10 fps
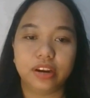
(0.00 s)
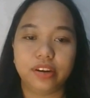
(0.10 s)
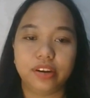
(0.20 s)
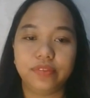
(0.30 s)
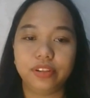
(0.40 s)

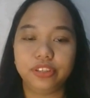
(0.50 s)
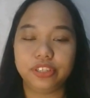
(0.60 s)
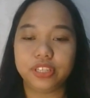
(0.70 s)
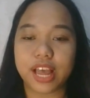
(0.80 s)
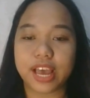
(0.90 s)

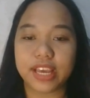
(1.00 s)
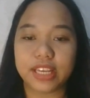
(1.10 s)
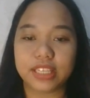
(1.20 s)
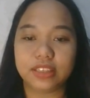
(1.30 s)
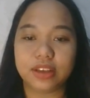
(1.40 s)

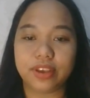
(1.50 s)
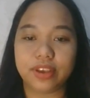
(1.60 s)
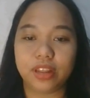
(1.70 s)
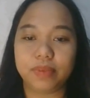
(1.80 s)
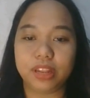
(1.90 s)
revolutionized the
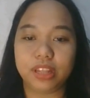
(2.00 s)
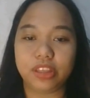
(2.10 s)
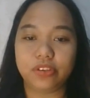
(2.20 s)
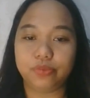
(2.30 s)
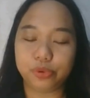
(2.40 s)

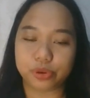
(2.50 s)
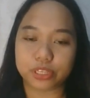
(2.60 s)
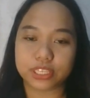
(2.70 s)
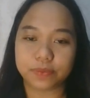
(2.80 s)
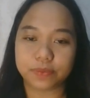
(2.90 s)
availability of
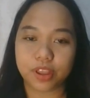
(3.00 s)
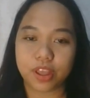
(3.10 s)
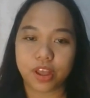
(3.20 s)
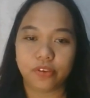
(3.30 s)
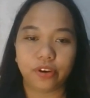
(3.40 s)
books.
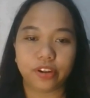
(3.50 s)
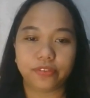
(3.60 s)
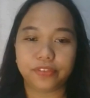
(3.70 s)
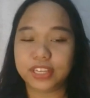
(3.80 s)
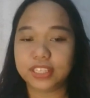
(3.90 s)
For
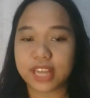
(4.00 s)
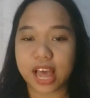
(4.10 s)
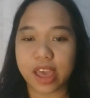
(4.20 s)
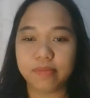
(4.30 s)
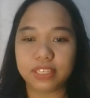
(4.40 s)
the first
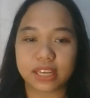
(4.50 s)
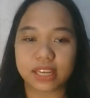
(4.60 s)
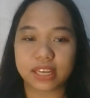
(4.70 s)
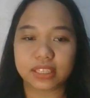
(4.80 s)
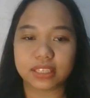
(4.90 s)
time,
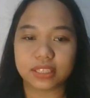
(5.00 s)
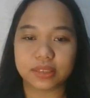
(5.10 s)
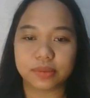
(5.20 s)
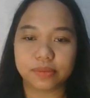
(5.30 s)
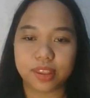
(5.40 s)

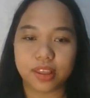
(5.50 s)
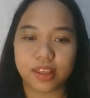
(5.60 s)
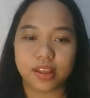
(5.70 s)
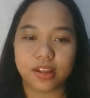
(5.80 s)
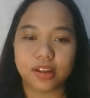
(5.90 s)
texts
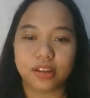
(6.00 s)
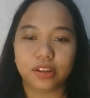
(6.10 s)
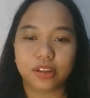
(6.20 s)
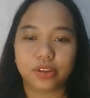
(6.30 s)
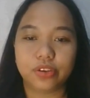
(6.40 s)

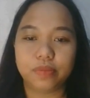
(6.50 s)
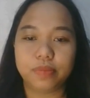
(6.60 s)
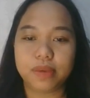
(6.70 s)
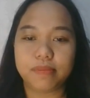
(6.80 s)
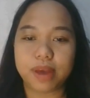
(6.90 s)
could
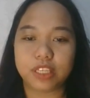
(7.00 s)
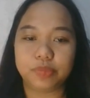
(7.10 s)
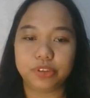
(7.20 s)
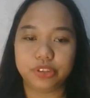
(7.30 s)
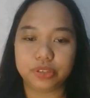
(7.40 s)
be mass
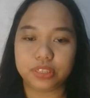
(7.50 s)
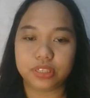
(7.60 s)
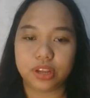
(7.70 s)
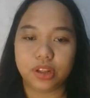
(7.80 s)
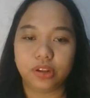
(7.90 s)

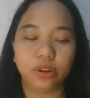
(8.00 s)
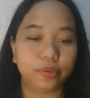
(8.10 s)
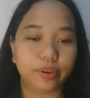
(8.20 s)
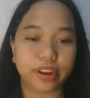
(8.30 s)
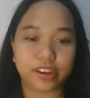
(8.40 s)
produced,
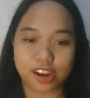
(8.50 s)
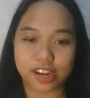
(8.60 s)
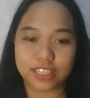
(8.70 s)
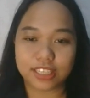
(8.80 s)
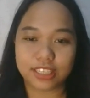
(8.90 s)
lowering
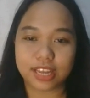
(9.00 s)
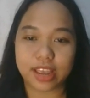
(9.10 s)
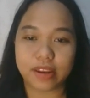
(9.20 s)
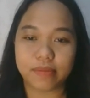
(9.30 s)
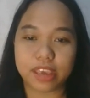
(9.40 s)
costs
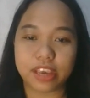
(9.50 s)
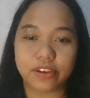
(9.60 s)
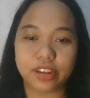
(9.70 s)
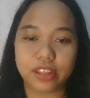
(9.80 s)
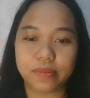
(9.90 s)
and
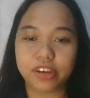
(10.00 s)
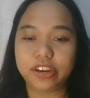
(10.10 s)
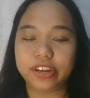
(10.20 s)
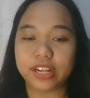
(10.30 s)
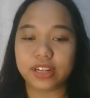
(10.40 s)
making reading
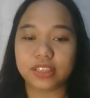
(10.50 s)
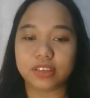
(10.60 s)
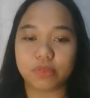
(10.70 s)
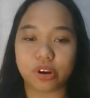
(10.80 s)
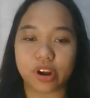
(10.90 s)

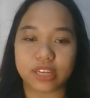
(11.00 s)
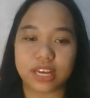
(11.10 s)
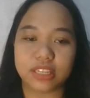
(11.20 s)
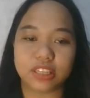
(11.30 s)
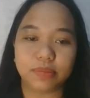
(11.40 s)
materials more
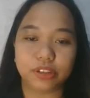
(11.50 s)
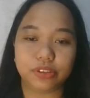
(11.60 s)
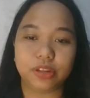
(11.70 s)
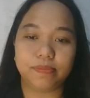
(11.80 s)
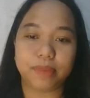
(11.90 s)
accessible
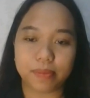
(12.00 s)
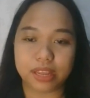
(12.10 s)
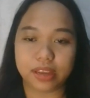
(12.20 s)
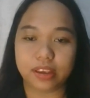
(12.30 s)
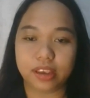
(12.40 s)
to the
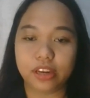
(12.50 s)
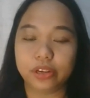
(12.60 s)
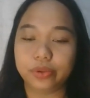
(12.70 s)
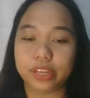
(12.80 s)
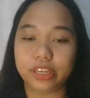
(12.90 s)
public,
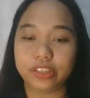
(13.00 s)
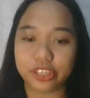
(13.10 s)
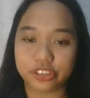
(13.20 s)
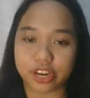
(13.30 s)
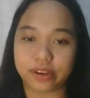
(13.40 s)
including
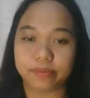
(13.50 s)
children.